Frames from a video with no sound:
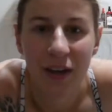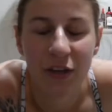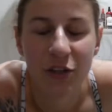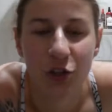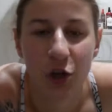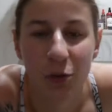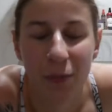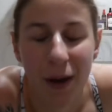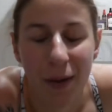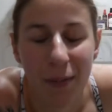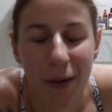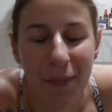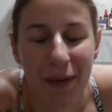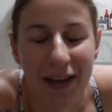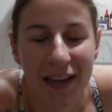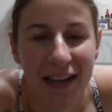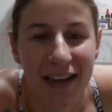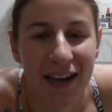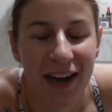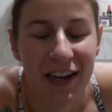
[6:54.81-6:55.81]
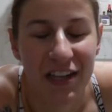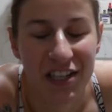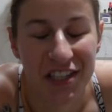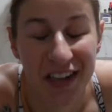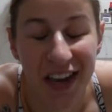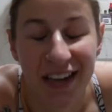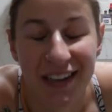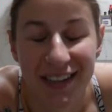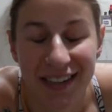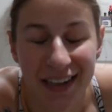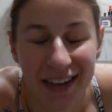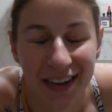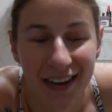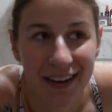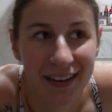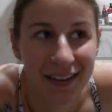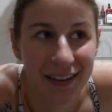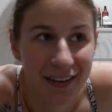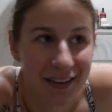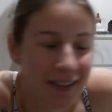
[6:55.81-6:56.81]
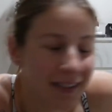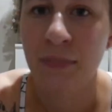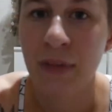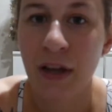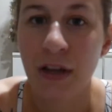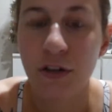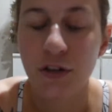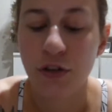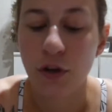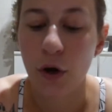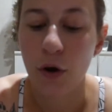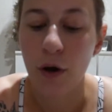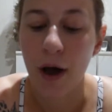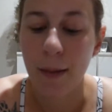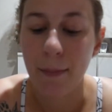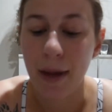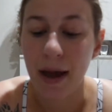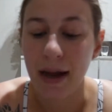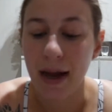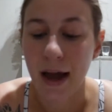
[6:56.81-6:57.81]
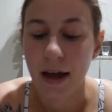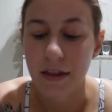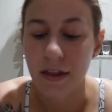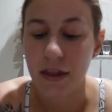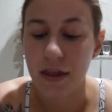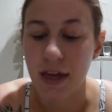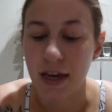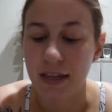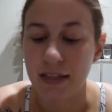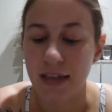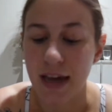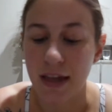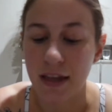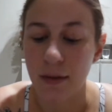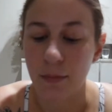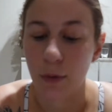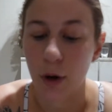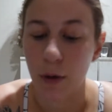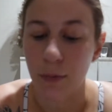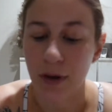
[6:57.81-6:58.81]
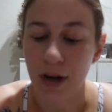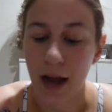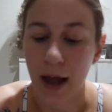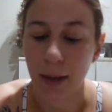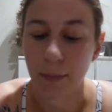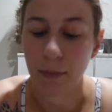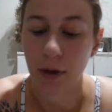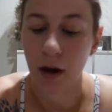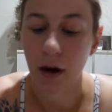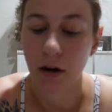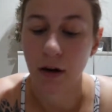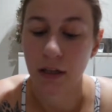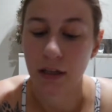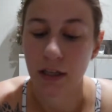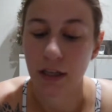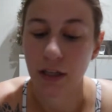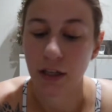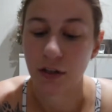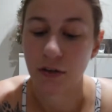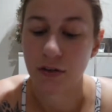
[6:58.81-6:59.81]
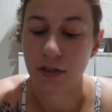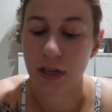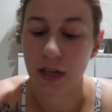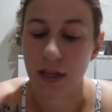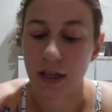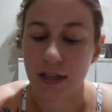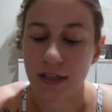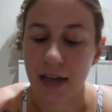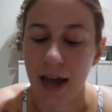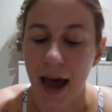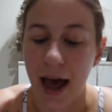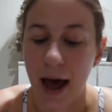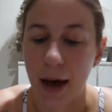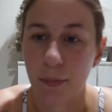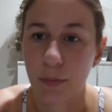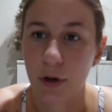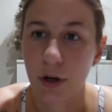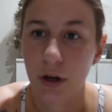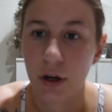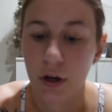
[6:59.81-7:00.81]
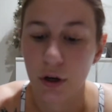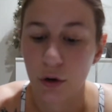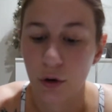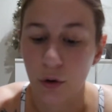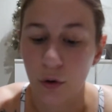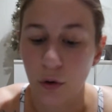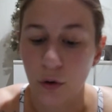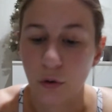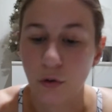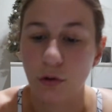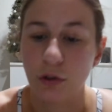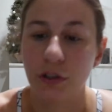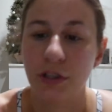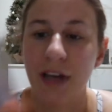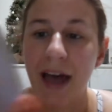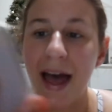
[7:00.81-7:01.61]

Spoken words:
Don't mind my belly, I just had dinner. So among other things at the moment, I'm currently using this app called